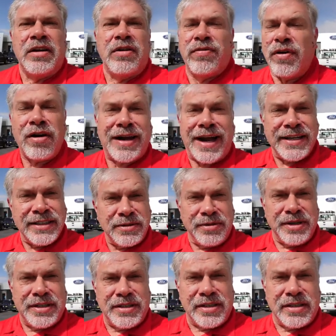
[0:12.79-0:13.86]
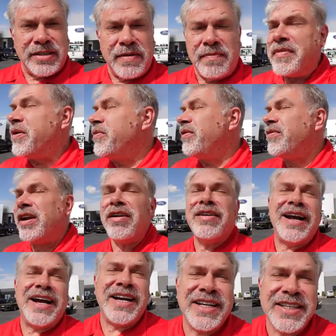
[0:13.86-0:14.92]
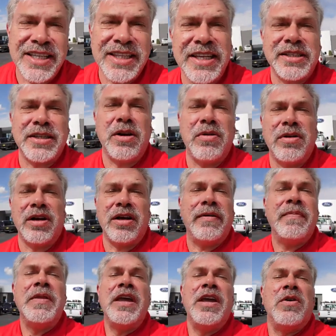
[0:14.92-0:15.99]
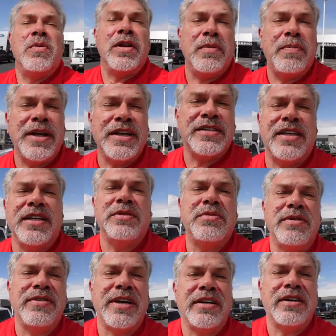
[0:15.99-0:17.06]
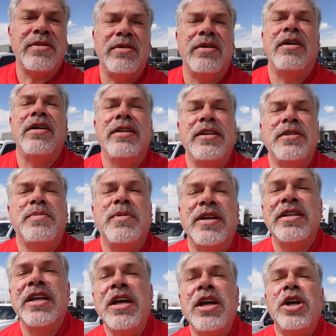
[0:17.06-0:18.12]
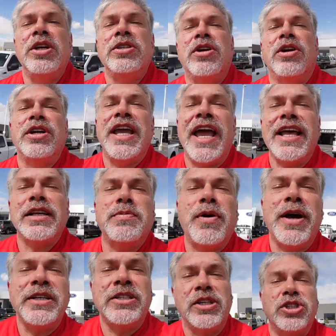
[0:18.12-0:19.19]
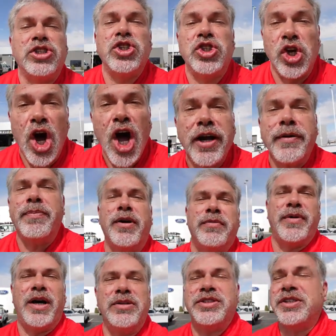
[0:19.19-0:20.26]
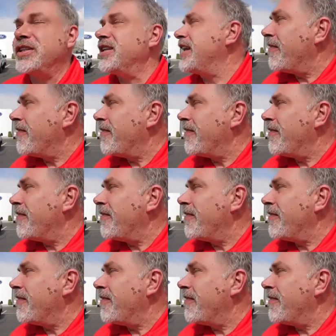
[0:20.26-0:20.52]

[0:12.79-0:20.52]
for all kinds of reasons. Man, we've got all kinds of things going on. One of the biggest things we've got going on this month is our gas prices suck promotion.